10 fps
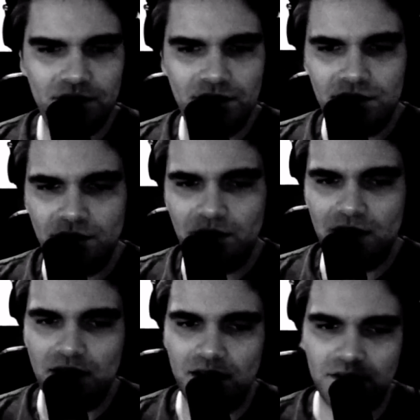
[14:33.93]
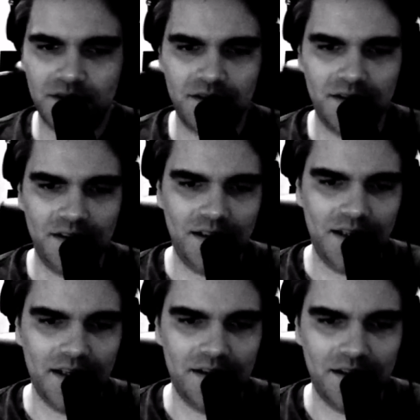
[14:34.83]
doing this
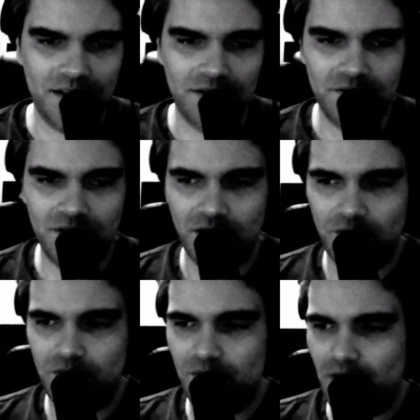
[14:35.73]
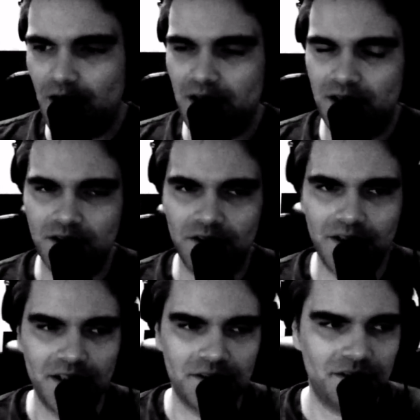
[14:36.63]
in varying
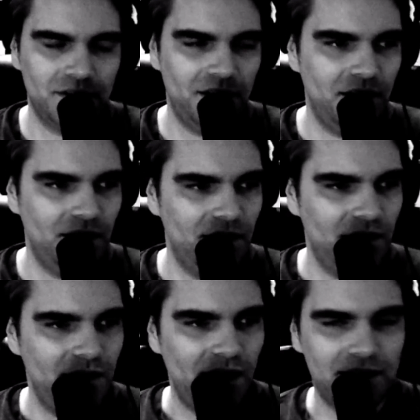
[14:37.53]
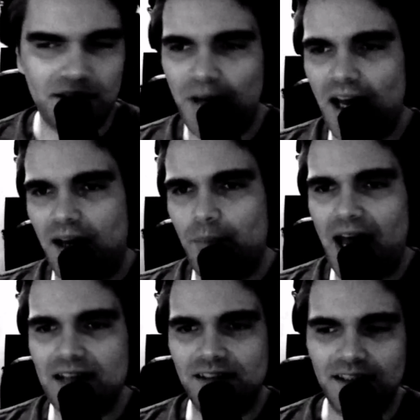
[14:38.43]
degrees, in some kind of
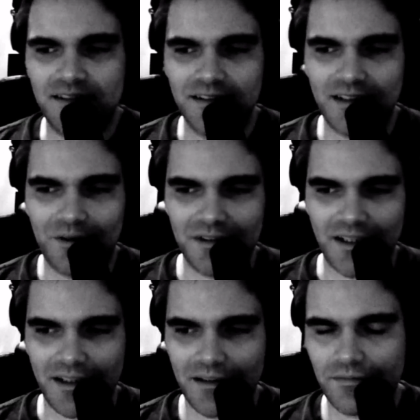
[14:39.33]
capacity, since I was like